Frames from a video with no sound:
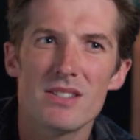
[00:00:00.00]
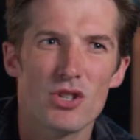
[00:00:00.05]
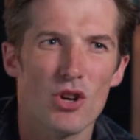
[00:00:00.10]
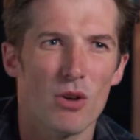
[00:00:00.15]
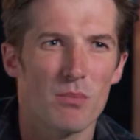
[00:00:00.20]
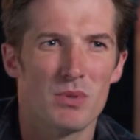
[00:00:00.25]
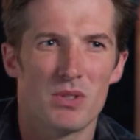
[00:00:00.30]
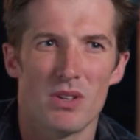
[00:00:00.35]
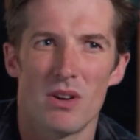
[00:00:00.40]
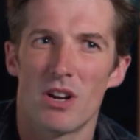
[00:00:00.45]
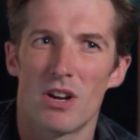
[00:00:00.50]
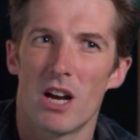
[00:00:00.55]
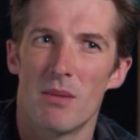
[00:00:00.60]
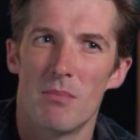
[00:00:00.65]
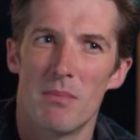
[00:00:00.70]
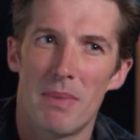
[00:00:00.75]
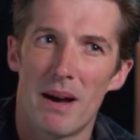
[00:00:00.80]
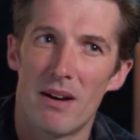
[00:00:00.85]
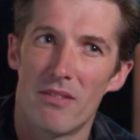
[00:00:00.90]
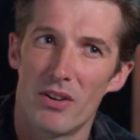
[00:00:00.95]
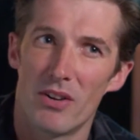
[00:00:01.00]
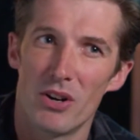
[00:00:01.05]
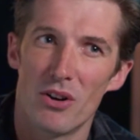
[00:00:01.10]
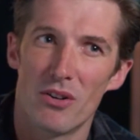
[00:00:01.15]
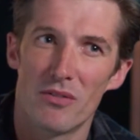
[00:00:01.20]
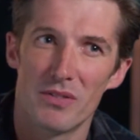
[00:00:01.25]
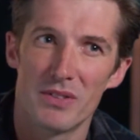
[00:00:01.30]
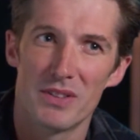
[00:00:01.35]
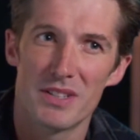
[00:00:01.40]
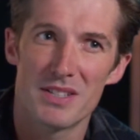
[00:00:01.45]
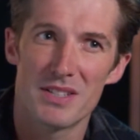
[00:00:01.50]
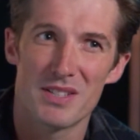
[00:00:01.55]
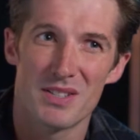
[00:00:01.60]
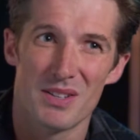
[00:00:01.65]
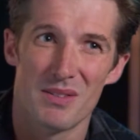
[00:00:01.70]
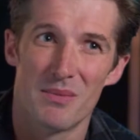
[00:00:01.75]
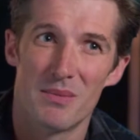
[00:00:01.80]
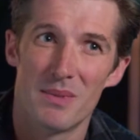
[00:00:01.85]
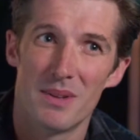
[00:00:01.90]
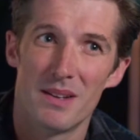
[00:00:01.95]
jobs don't come about very often. This is
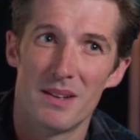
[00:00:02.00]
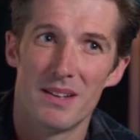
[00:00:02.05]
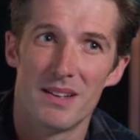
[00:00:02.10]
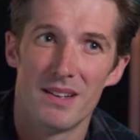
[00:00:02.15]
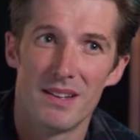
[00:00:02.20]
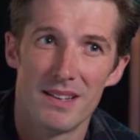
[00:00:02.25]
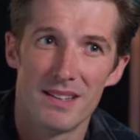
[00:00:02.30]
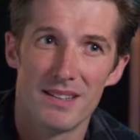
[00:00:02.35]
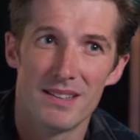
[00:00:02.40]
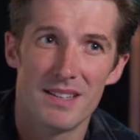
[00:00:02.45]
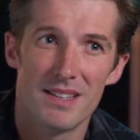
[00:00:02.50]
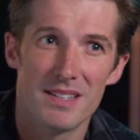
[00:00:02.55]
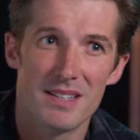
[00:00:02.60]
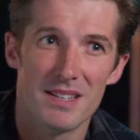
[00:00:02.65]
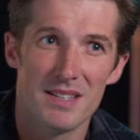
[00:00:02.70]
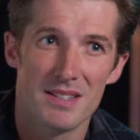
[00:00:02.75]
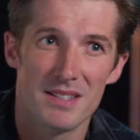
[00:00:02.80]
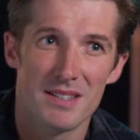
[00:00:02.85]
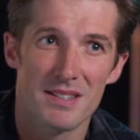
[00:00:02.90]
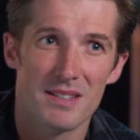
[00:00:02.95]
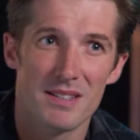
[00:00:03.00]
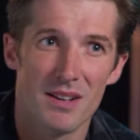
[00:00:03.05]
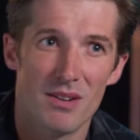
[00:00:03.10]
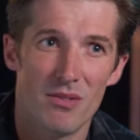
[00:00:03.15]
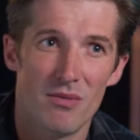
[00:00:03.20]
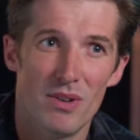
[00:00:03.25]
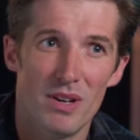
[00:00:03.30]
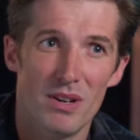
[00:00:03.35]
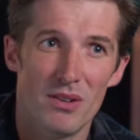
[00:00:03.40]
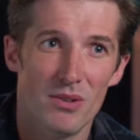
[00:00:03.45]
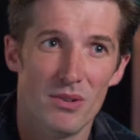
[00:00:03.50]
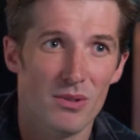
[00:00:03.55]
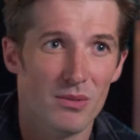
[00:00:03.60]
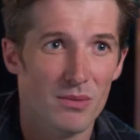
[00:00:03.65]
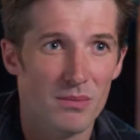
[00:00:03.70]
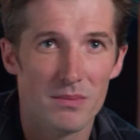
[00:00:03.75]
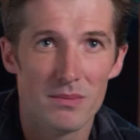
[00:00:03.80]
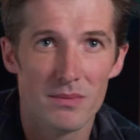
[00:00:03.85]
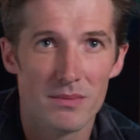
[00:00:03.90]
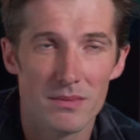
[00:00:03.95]
a, this is a real
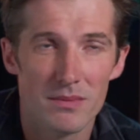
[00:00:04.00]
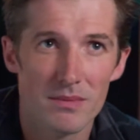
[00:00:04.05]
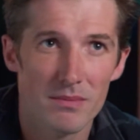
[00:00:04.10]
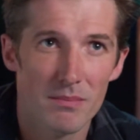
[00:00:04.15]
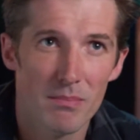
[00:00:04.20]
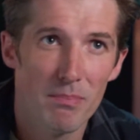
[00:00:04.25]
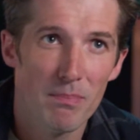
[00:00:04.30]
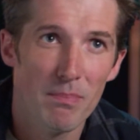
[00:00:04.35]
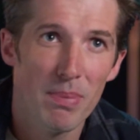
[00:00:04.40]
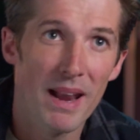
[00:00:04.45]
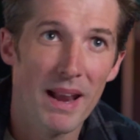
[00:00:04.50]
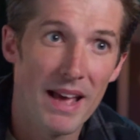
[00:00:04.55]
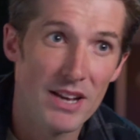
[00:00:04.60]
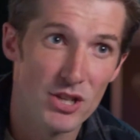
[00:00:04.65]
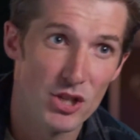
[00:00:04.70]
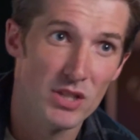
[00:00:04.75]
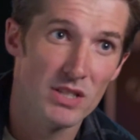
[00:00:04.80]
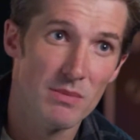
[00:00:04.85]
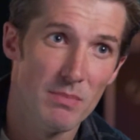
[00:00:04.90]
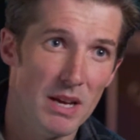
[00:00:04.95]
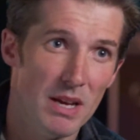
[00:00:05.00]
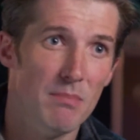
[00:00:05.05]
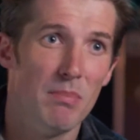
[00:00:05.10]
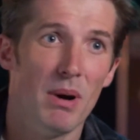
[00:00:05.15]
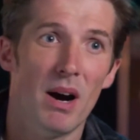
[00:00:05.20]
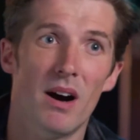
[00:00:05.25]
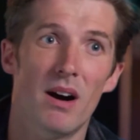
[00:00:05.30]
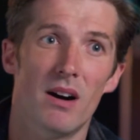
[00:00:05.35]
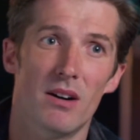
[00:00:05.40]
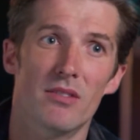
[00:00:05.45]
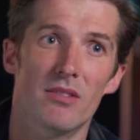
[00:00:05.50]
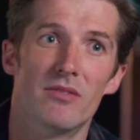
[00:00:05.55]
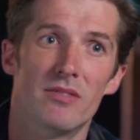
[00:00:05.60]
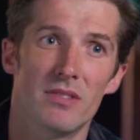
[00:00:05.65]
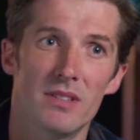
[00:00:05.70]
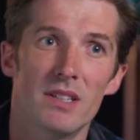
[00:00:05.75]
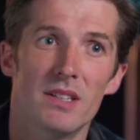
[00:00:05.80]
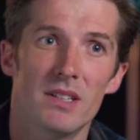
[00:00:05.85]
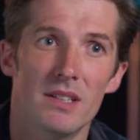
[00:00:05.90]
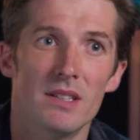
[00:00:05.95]
pleasure to be a part of.
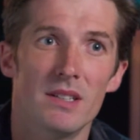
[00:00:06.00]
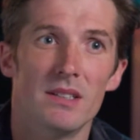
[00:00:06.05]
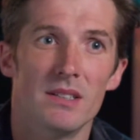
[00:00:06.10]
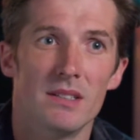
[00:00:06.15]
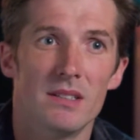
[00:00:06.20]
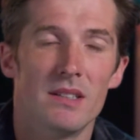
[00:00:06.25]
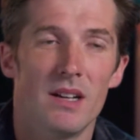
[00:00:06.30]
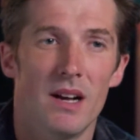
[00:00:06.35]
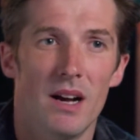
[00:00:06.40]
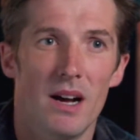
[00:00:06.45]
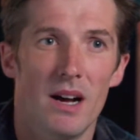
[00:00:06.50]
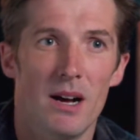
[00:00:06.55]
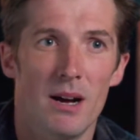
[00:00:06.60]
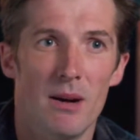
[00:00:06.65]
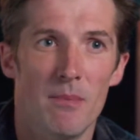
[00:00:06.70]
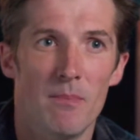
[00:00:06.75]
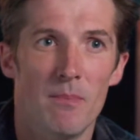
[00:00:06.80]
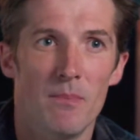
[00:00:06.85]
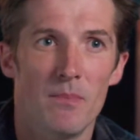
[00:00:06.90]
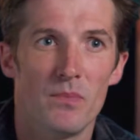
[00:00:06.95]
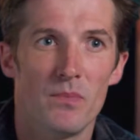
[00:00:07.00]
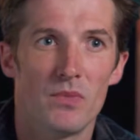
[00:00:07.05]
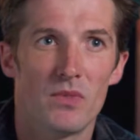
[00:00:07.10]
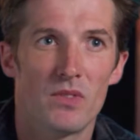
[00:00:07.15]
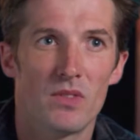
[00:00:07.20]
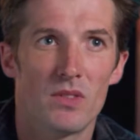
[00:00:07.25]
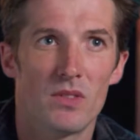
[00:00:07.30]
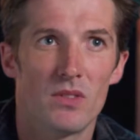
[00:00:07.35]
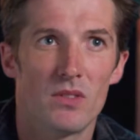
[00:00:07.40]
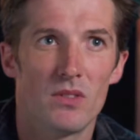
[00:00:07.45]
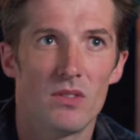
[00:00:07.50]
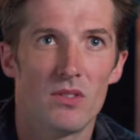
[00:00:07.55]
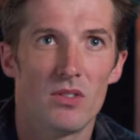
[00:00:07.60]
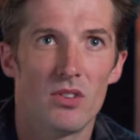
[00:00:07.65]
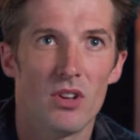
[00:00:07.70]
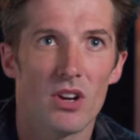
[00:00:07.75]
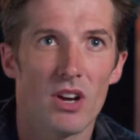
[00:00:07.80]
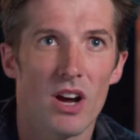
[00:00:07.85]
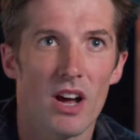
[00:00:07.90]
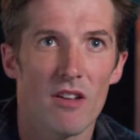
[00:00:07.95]
Um,
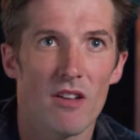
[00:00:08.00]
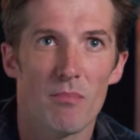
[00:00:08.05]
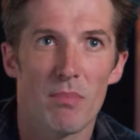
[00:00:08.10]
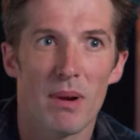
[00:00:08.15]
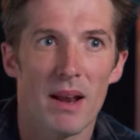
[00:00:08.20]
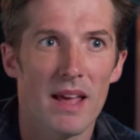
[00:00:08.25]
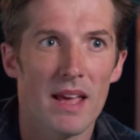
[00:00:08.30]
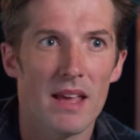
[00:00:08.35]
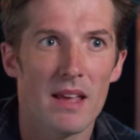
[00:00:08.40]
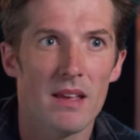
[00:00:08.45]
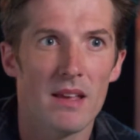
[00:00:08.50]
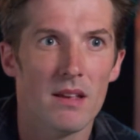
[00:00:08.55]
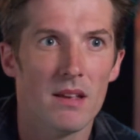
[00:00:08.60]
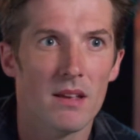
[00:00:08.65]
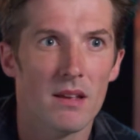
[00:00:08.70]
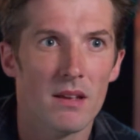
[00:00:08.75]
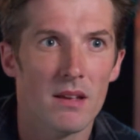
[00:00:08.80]
to kind of play